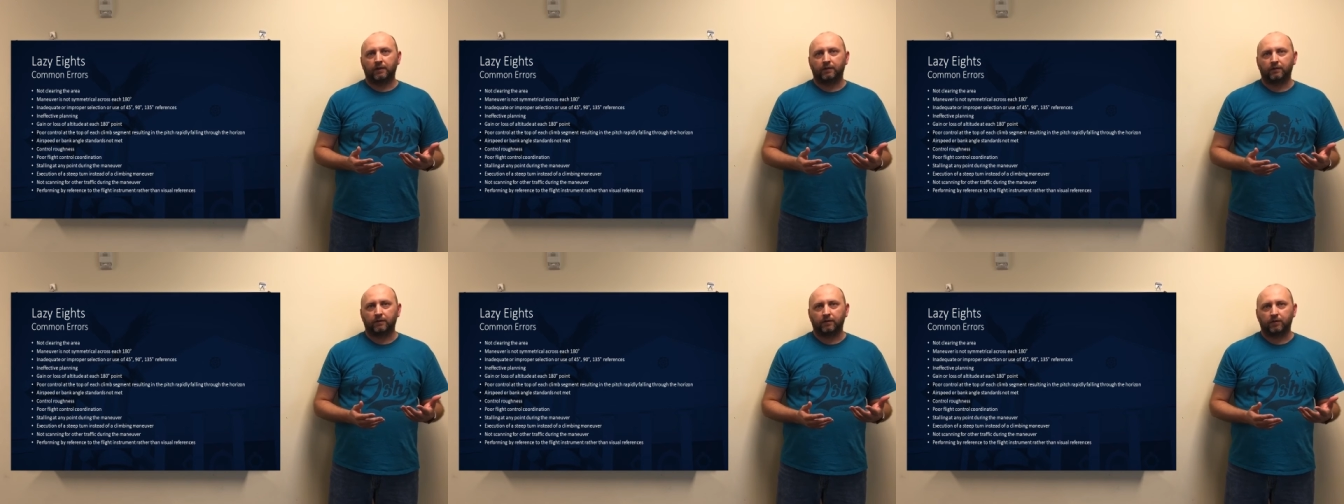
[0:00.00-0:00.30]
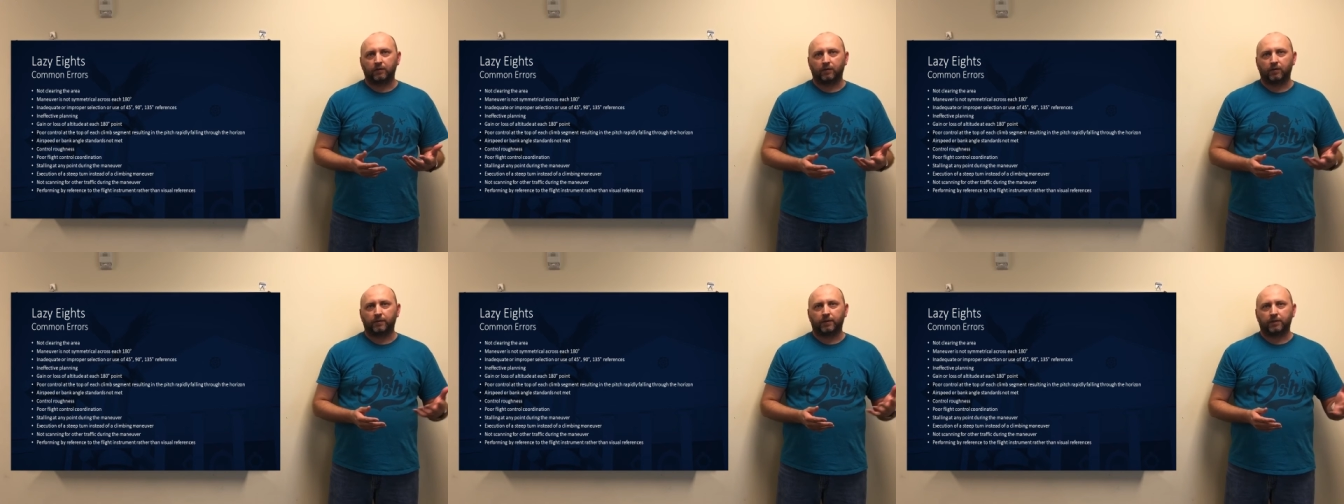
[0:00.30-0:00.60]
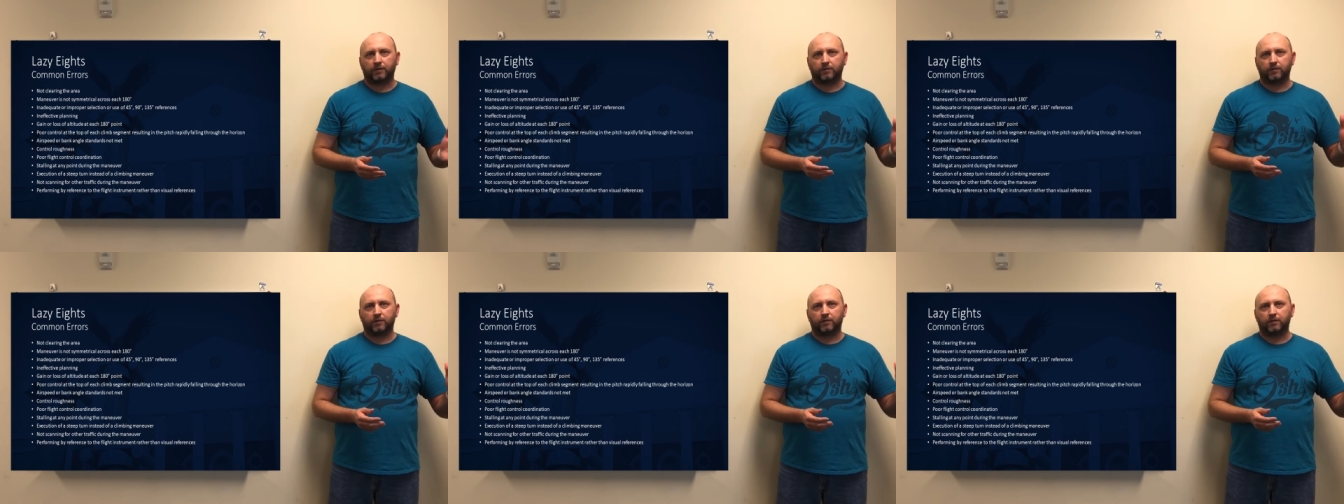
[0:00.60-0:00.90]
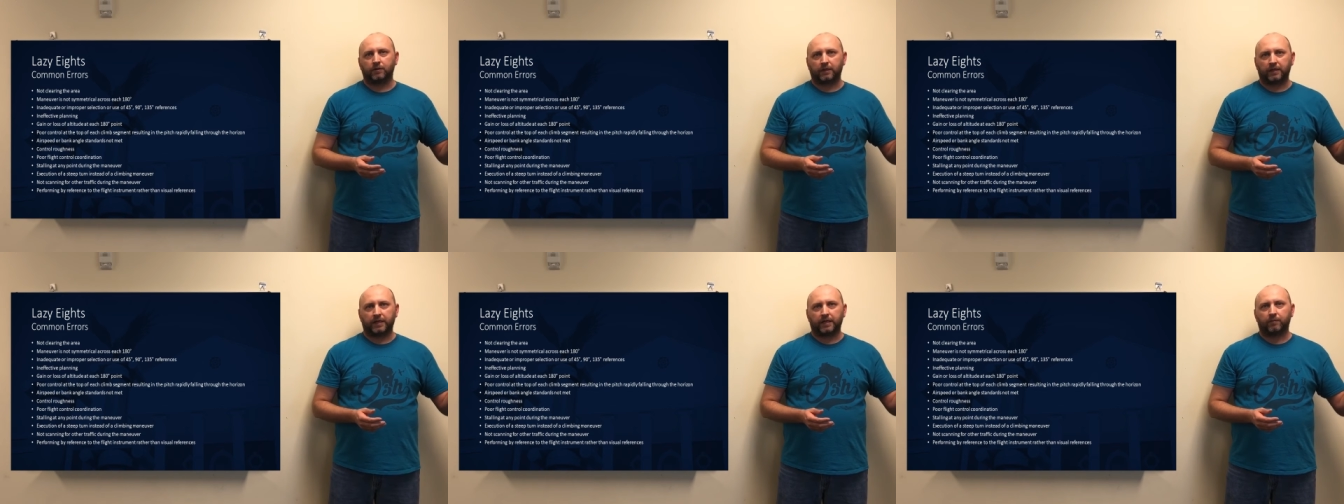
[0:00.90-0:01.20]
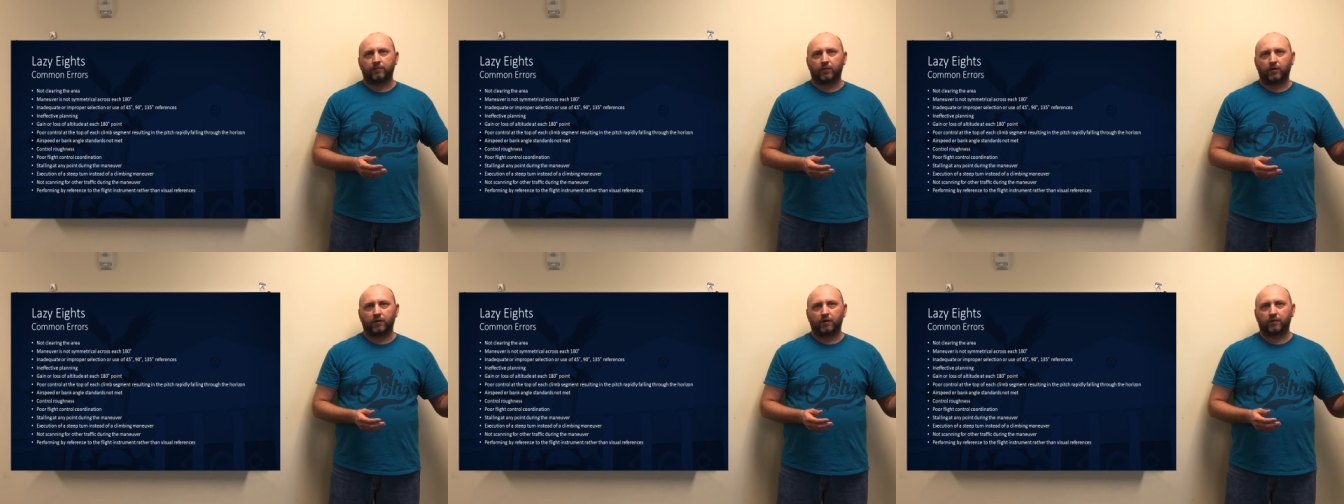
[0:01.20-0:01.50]
so you want to make sure your
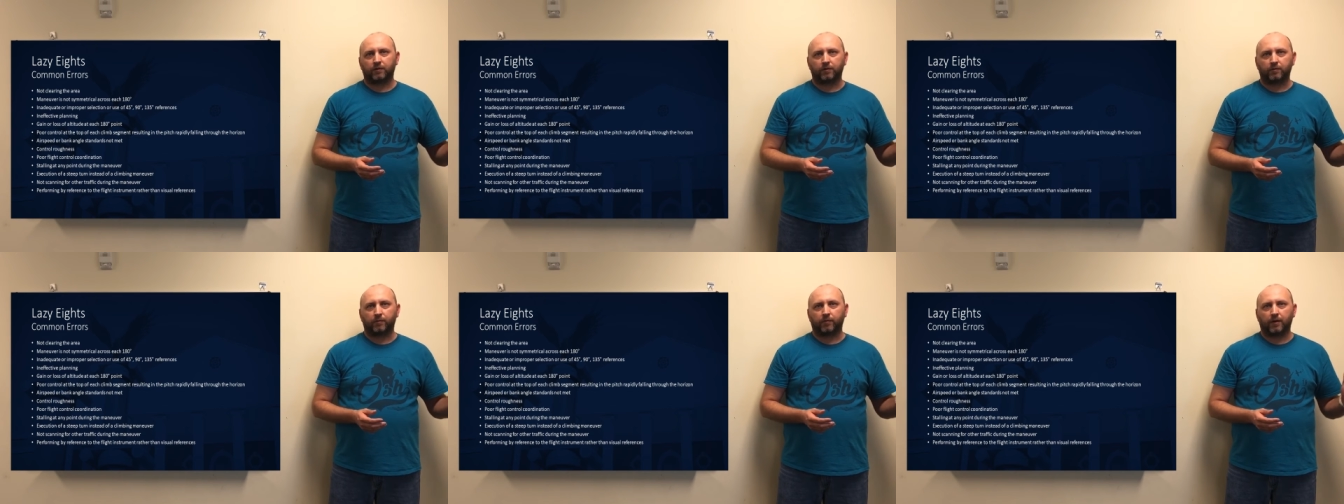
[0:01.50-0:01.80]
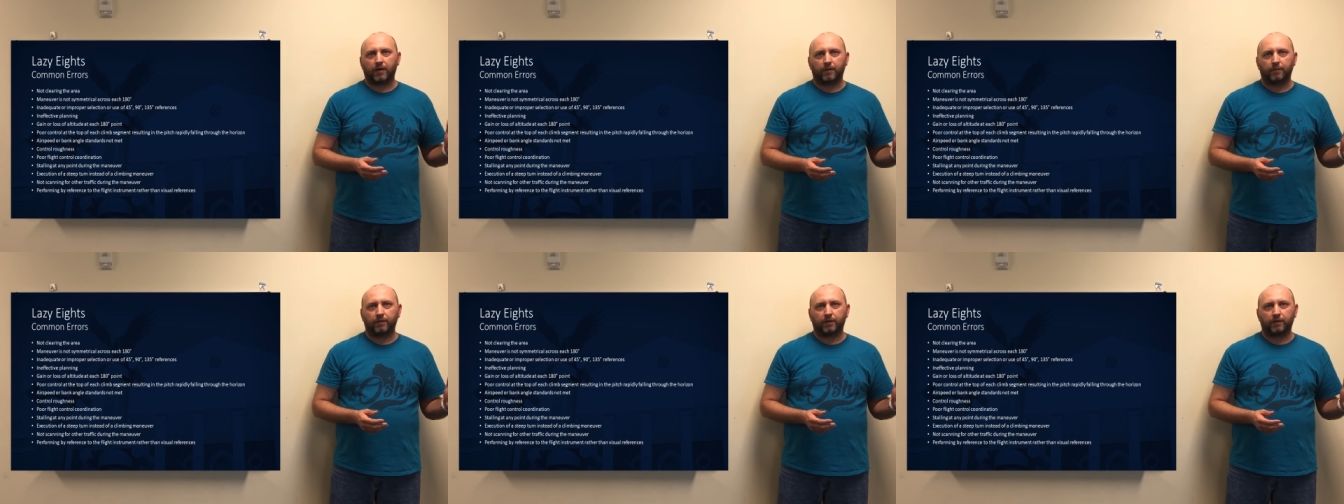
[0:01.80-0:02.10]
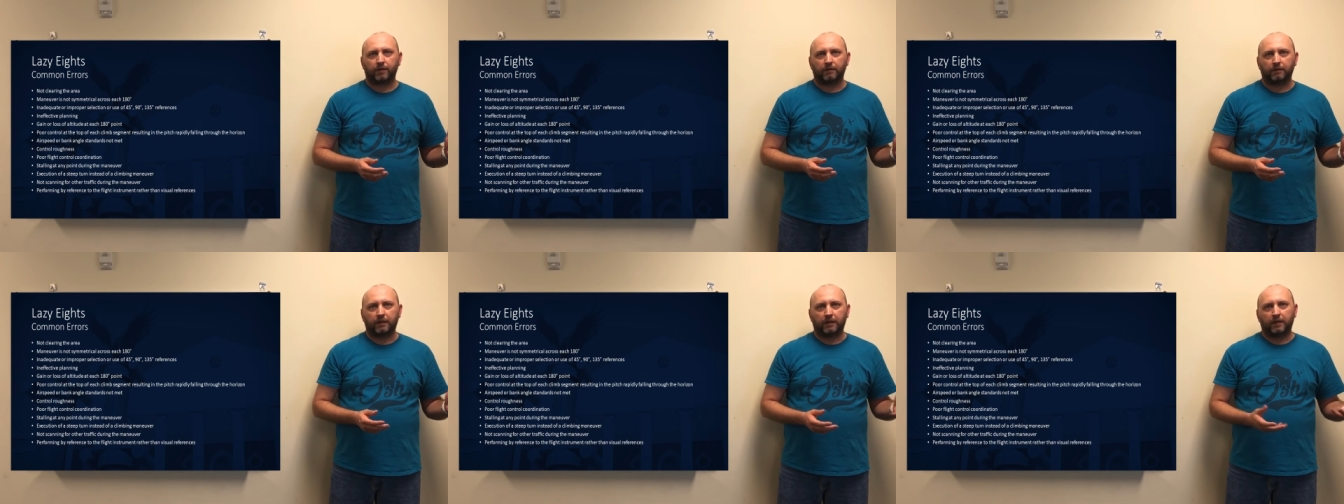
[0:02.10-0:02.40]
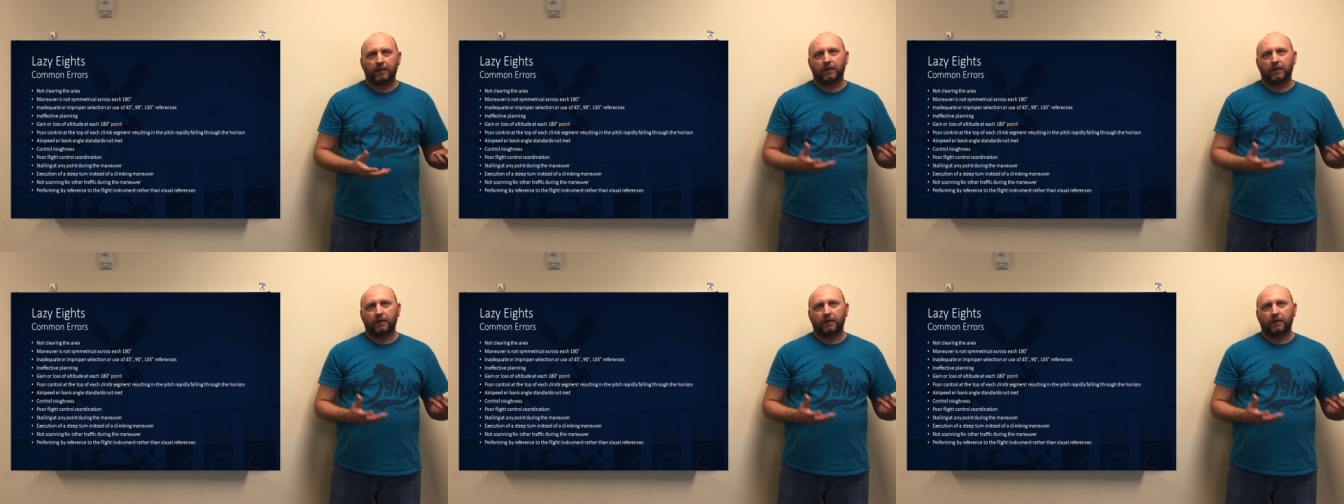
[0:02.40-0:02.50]
landmarks are prominent.